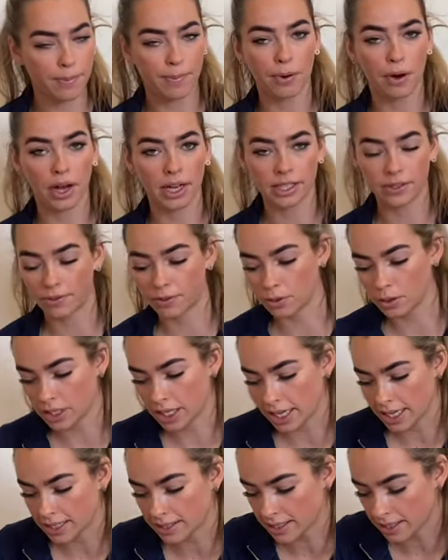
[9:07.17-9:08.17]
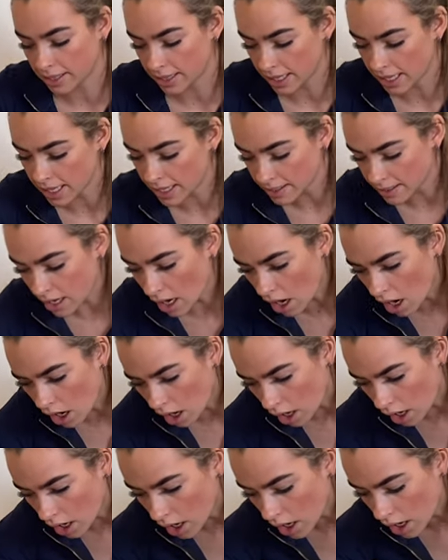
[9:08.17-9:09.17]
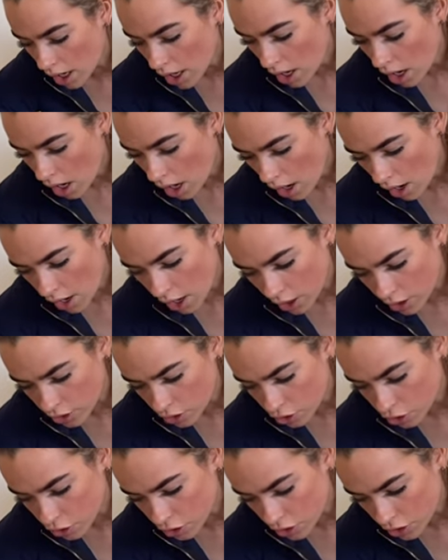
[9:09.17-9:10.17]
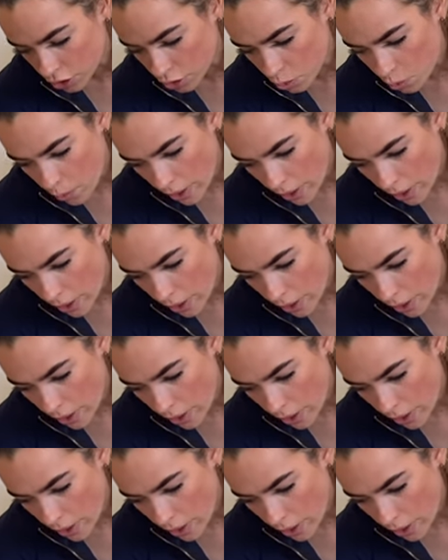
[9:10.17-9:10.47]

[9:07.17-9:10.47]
price for these. These are £120.